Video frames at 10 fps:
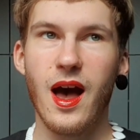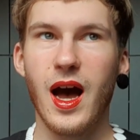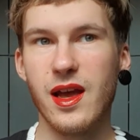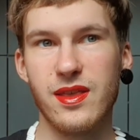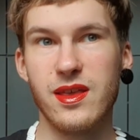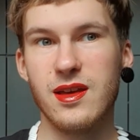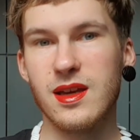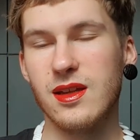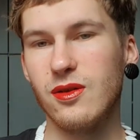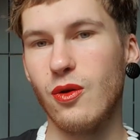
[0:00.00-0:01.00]
I think
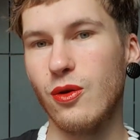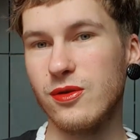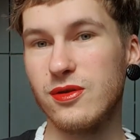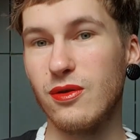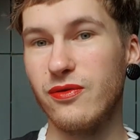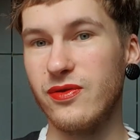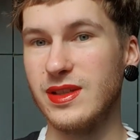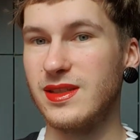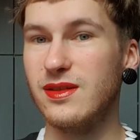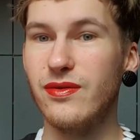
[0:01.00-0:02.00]
it also
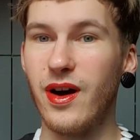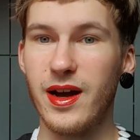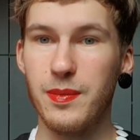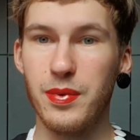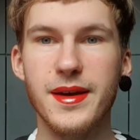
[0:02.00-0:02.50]
fits the vibe.